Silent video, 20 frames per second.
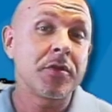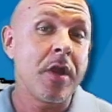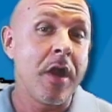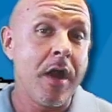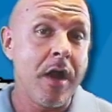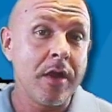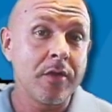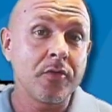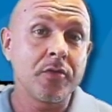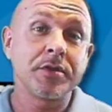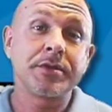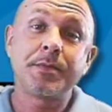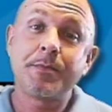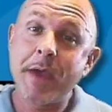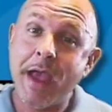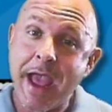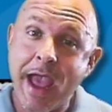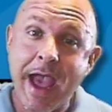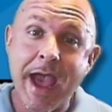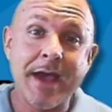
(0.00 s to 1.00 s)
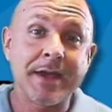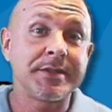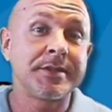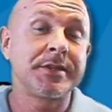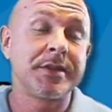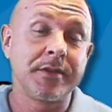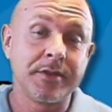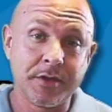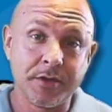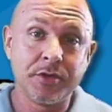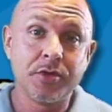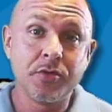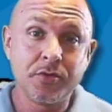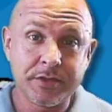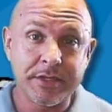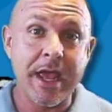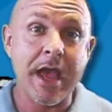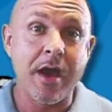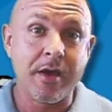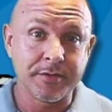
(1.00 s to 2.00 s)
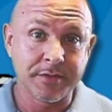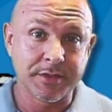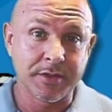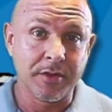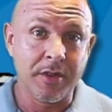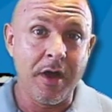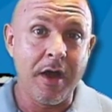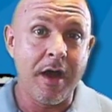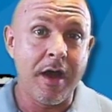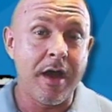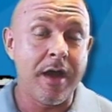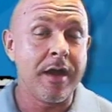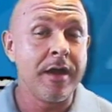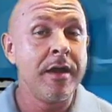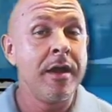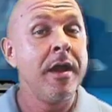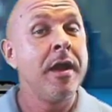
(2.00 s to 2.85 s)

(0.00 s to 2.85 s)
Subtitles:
Congress passed the New Towns Law,